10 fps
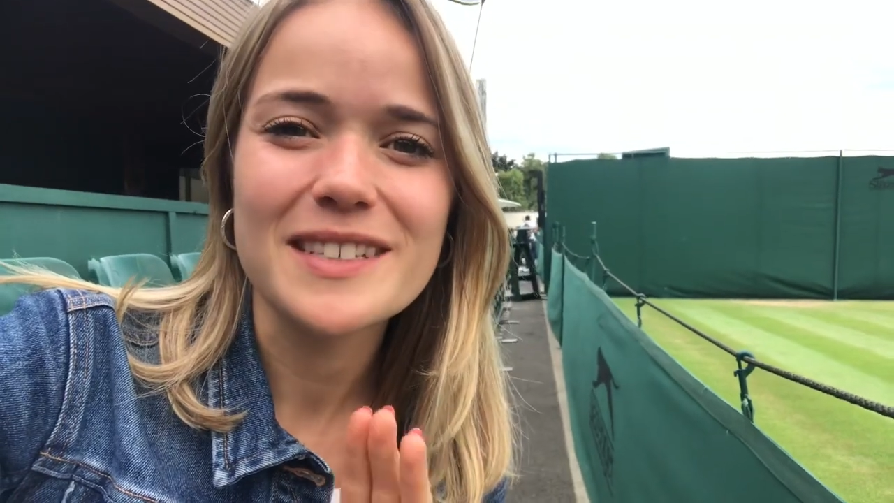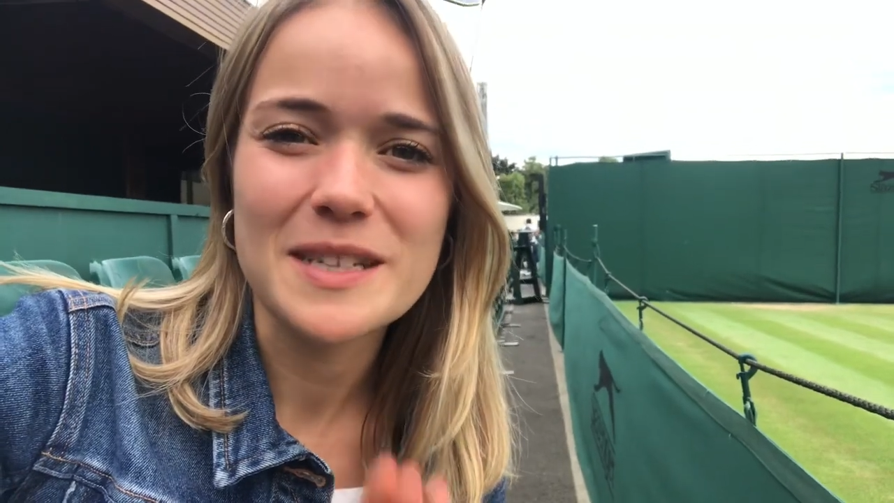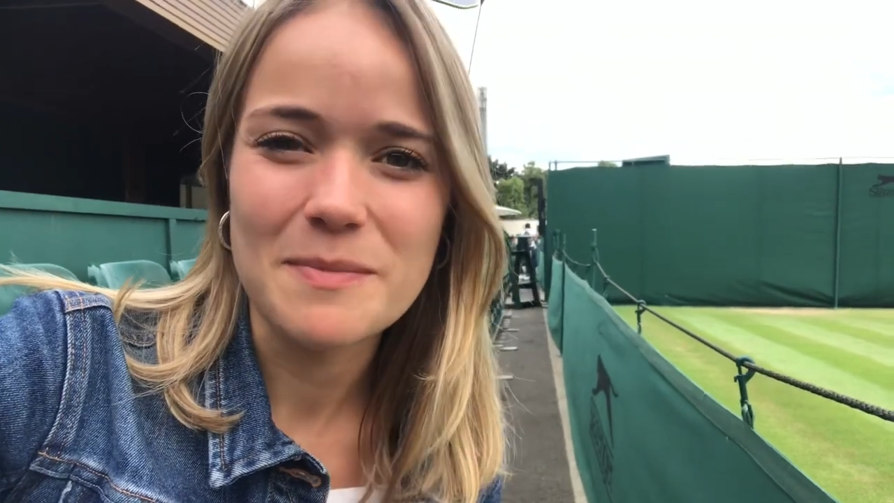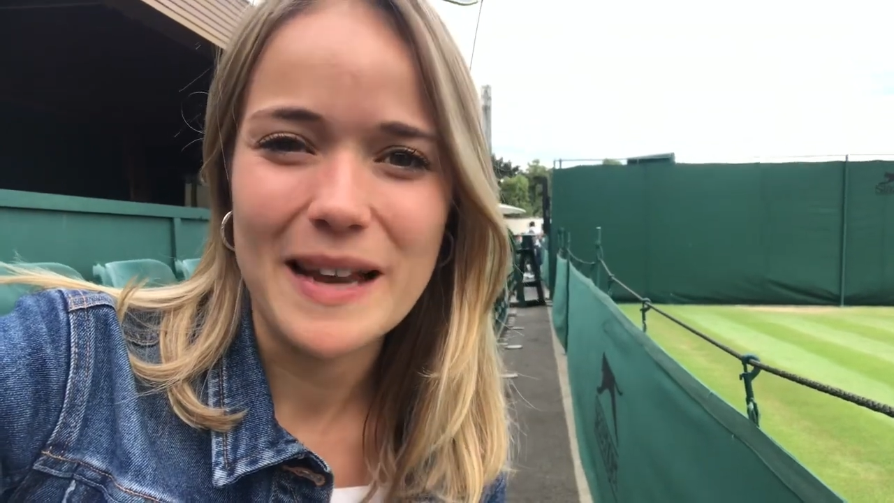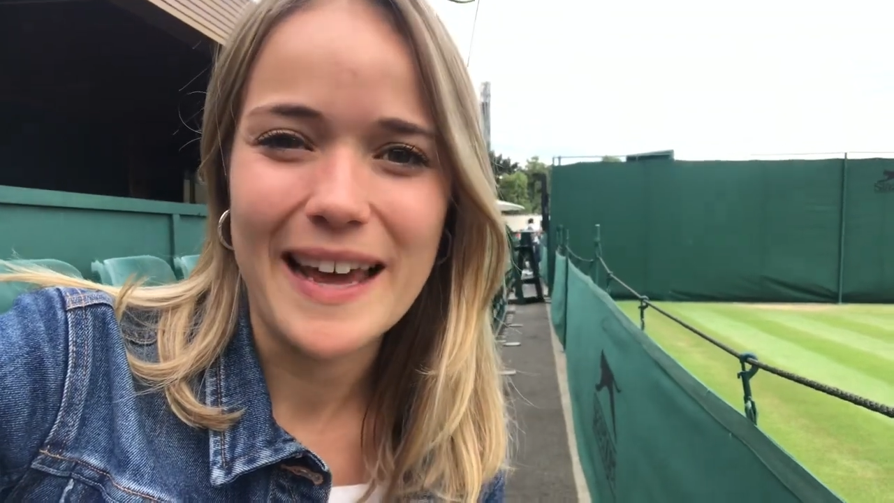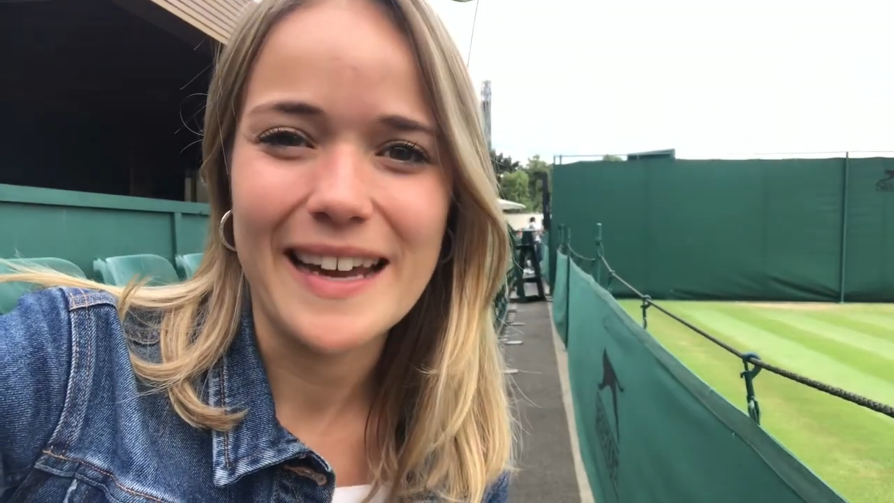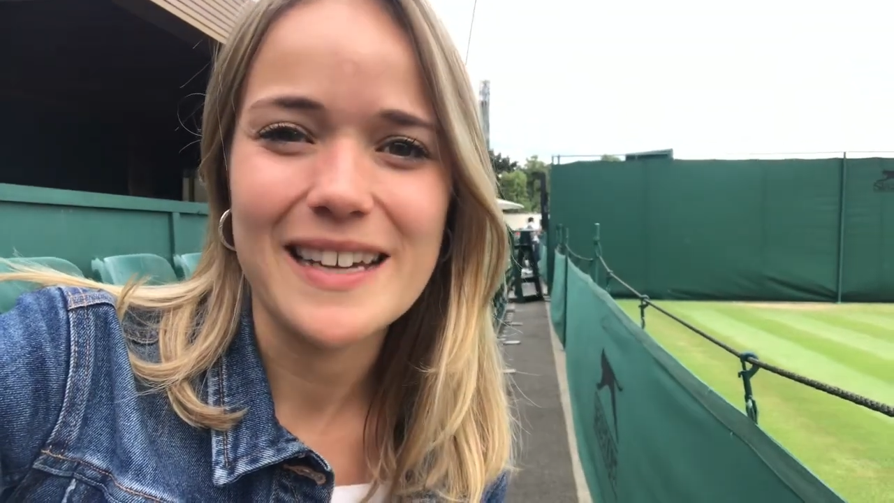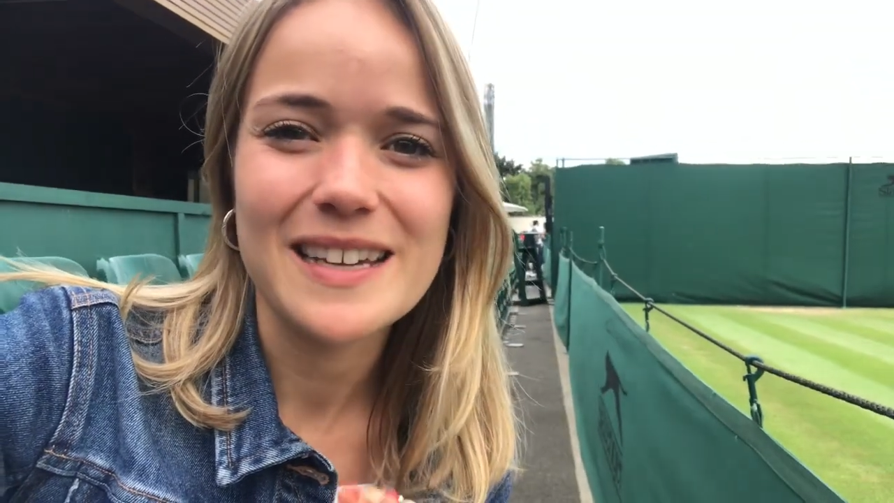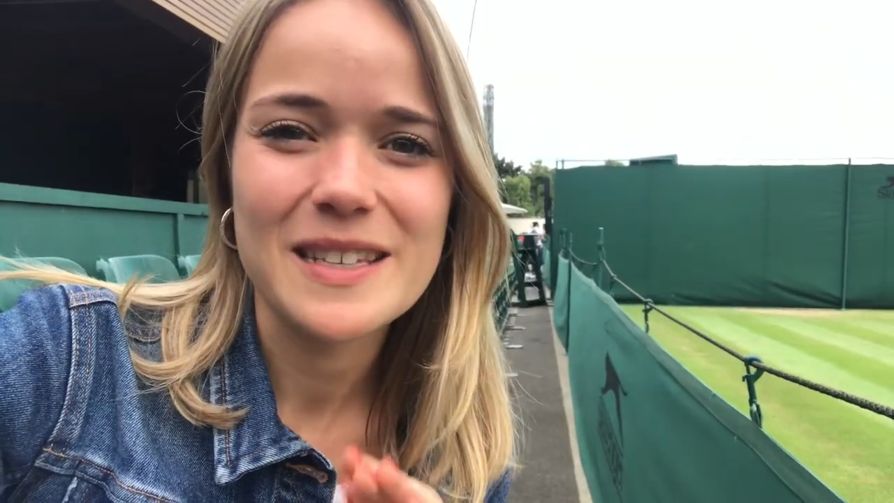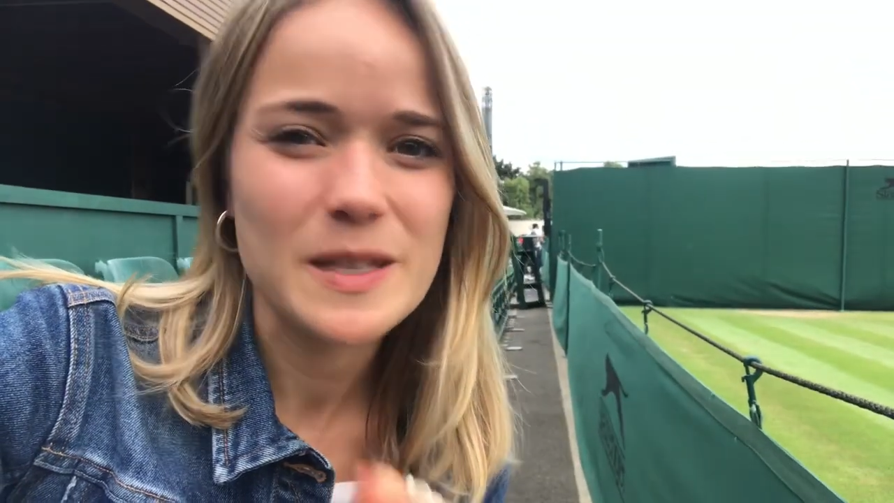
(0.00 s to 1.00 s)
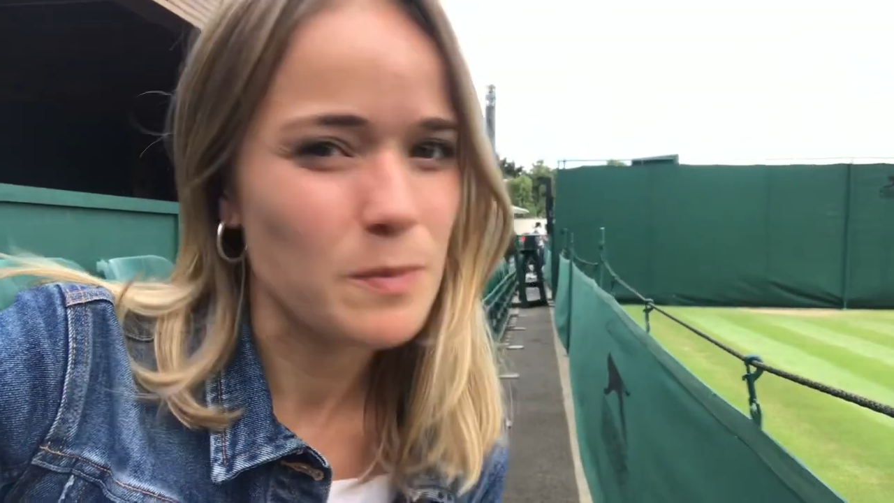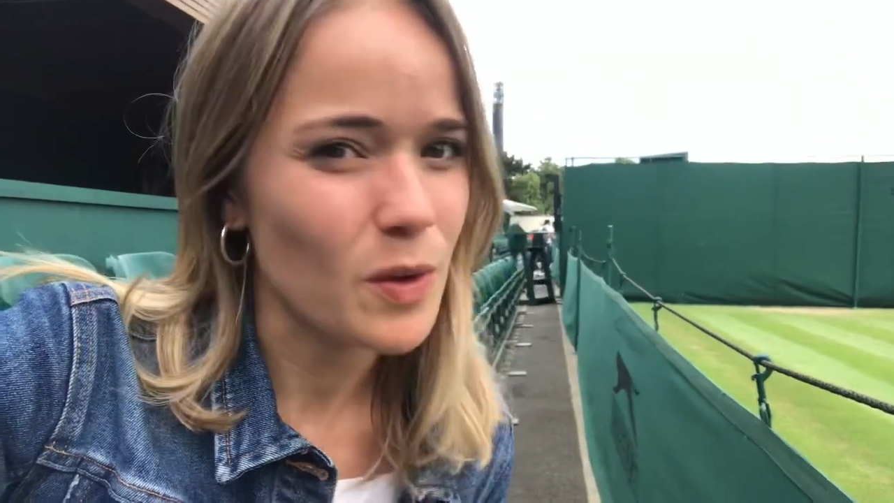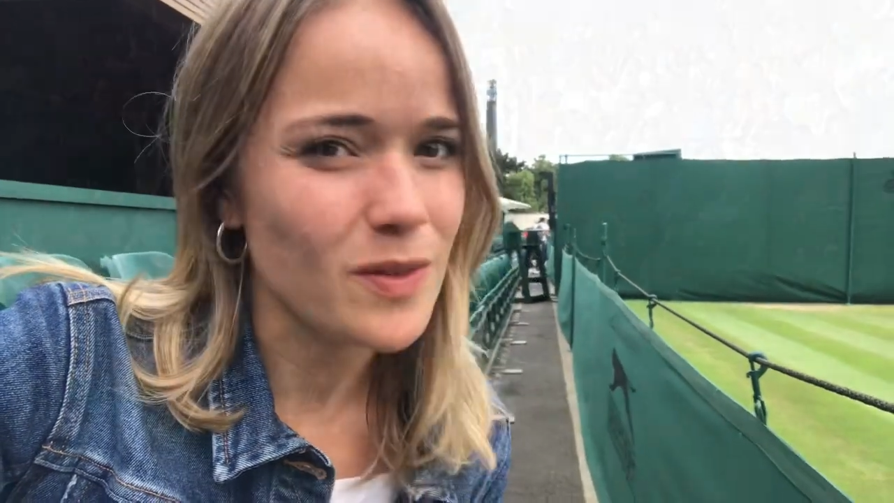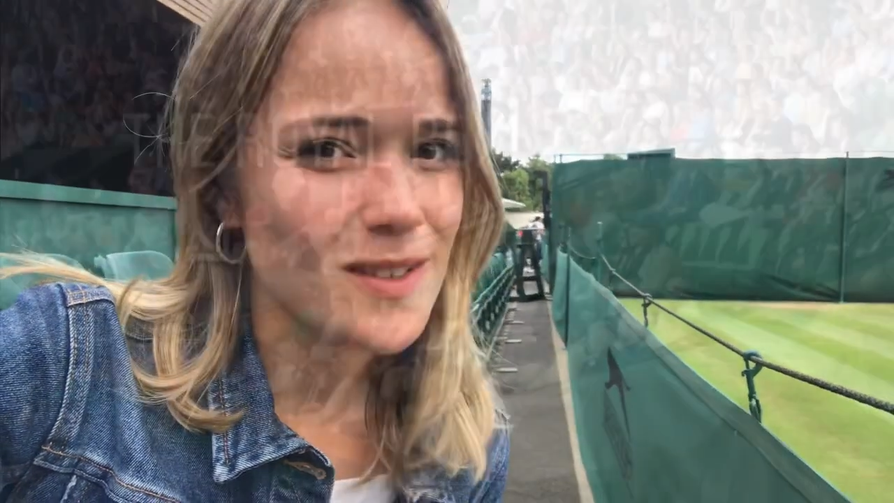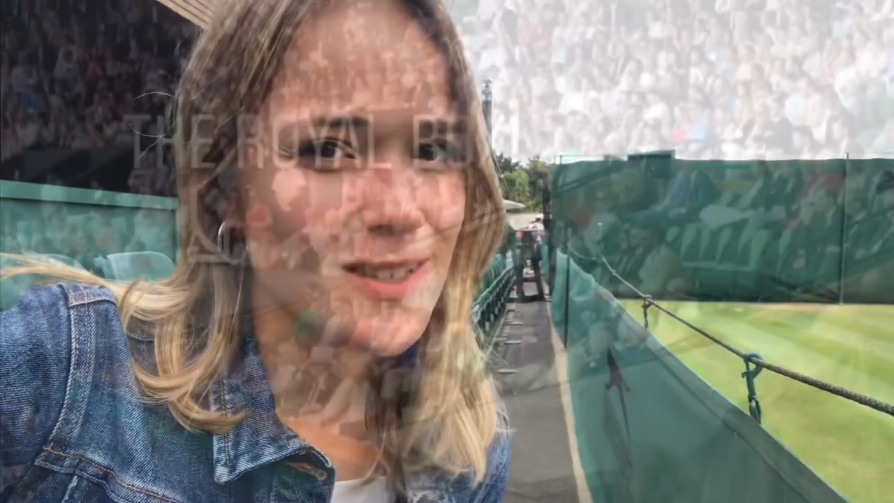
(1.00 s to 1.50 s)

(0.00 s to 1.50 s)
to play Spot the